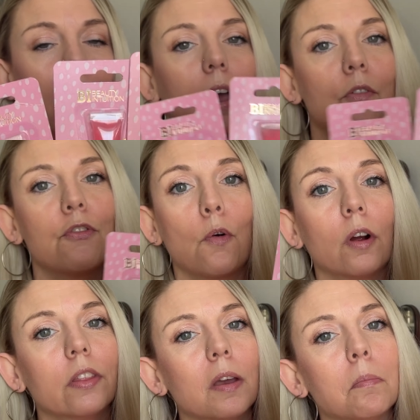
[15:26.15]
I got
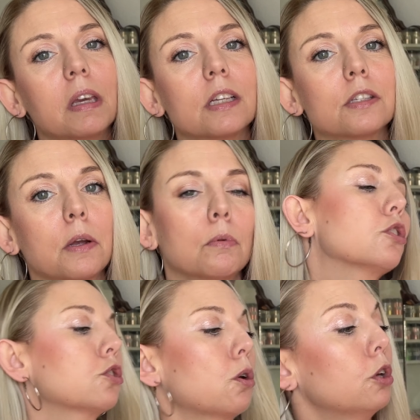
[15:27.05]
4 of them because they were
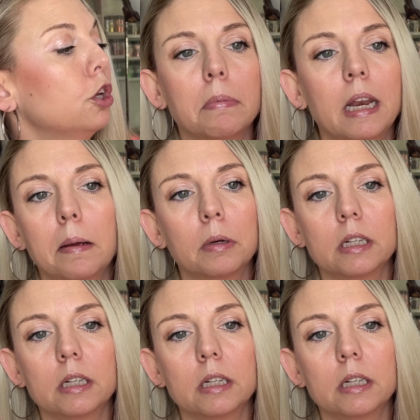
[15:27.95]
so cute and able